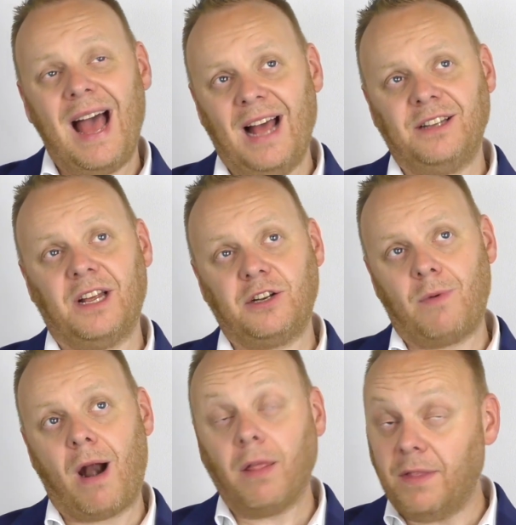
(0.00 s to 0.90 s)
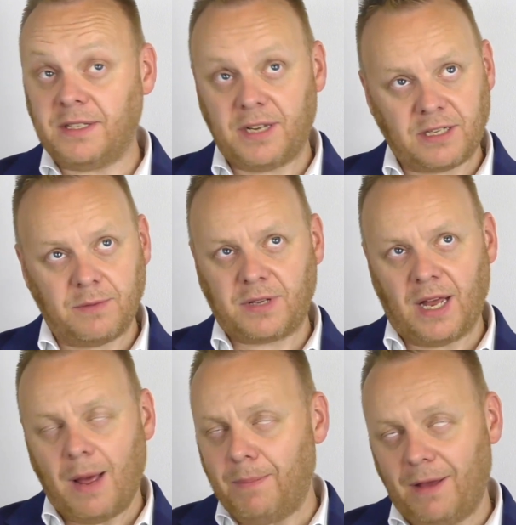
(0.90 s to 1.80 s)
etc., around it, these systems
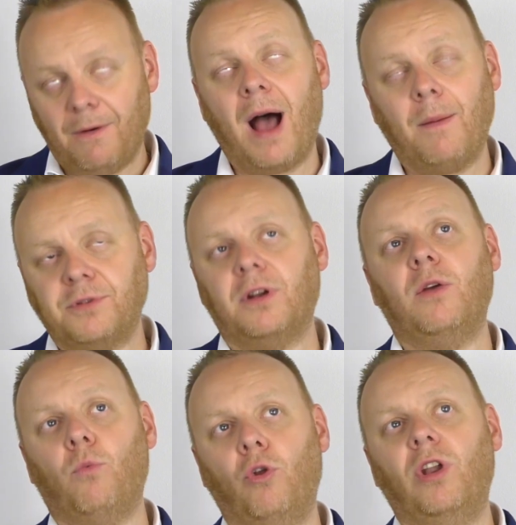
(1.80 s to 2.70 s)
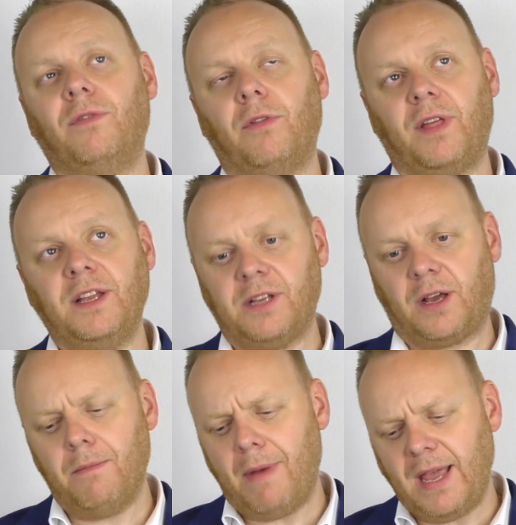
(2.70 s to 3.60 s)
can be absolutely wonderful things
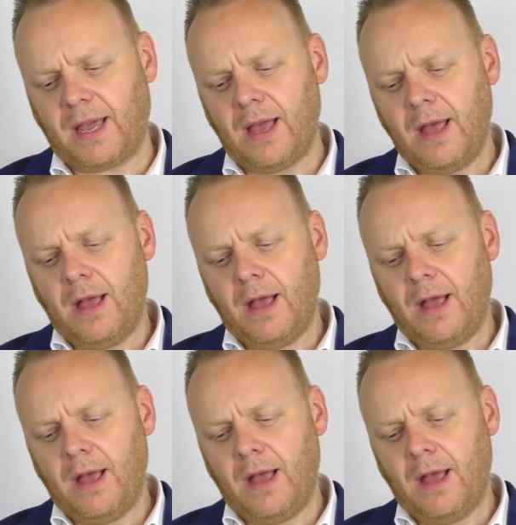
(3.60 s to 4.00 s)
that can make,